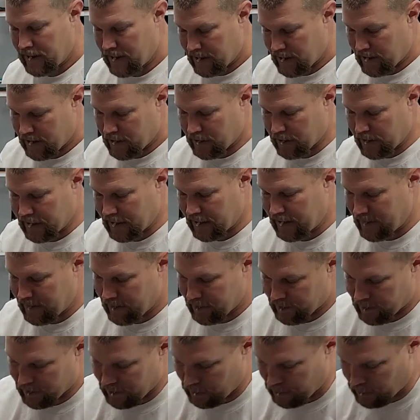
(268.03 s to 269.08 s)
Okay,
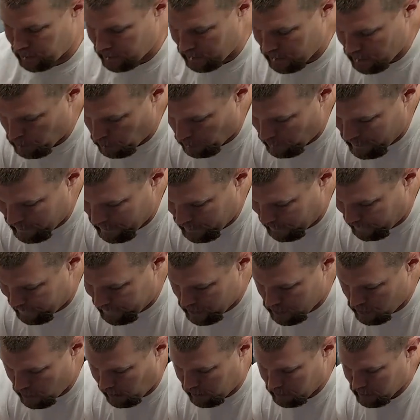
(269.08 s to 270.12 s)
so
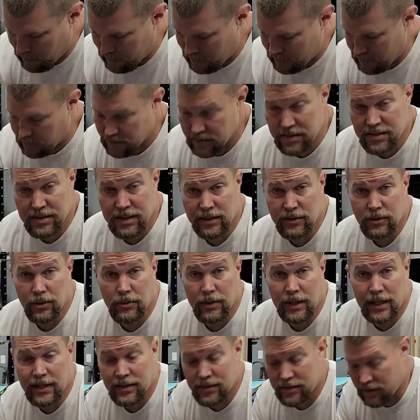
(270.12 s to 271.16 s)
the signal
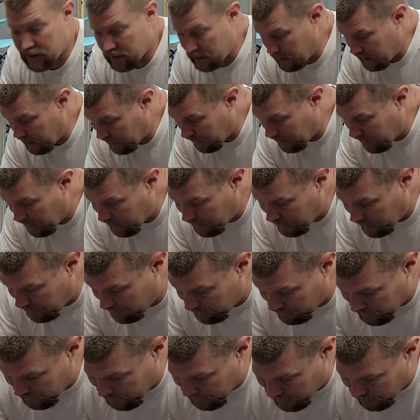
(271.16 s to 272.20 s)
wires on the headlight
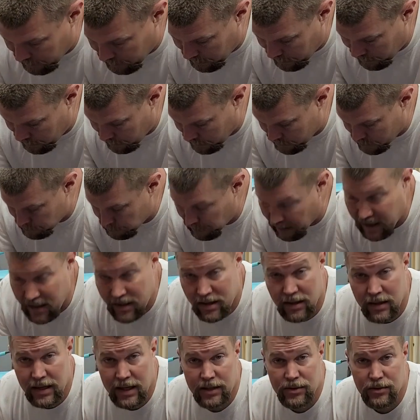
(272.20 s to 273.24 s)
have got a spade
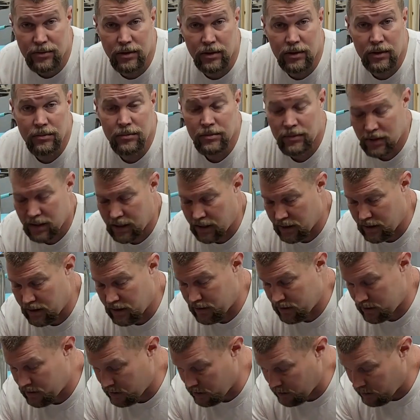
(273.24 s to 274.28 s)
connector on them that
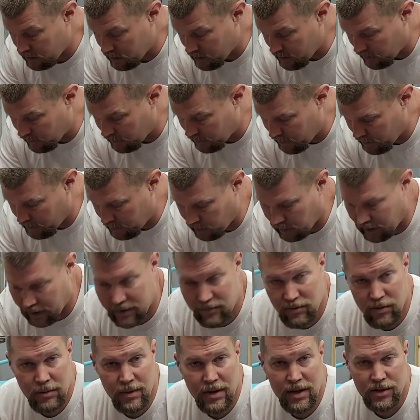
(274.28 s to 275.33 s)
is covered in like
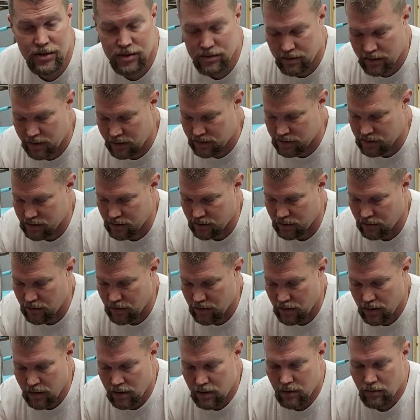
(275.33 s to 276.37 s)
some heat shrink. So
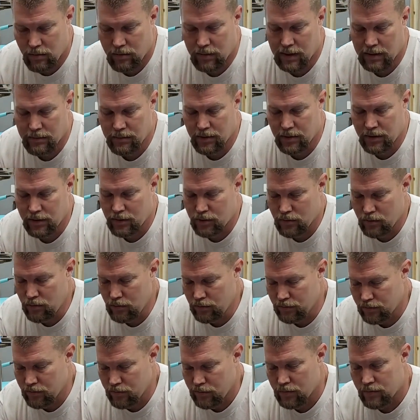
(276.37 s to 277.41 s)
what I'm going to do
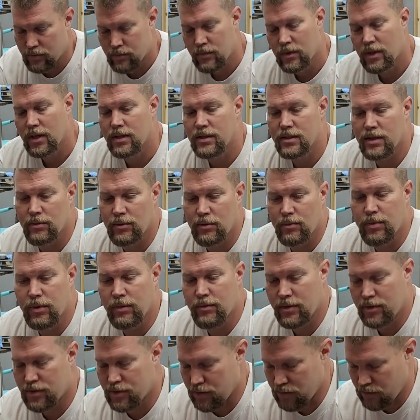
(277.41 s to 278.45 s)
is I'm going to put
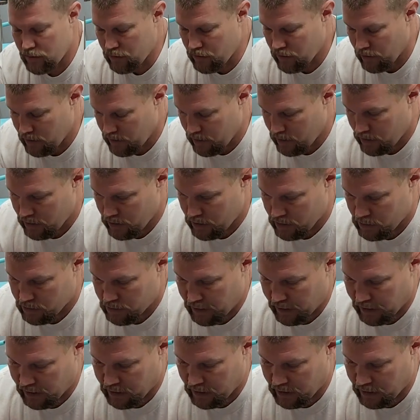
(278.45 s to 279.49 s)
me two
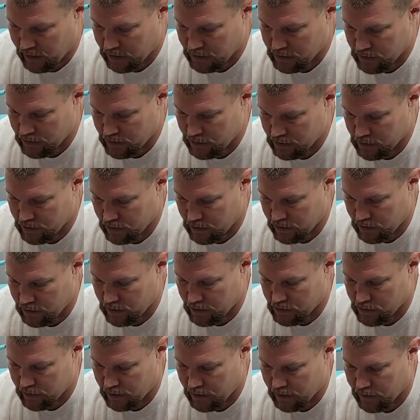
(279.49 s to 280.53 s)
spade connectors on
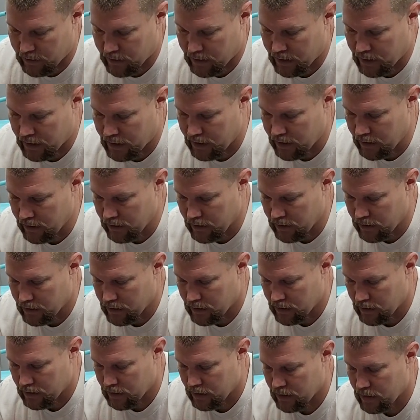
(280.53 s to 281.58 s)
this wire right here.
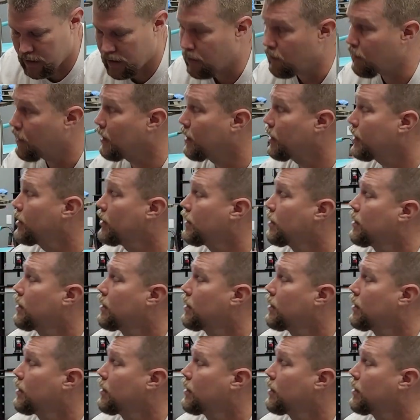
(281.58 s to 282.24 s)
That way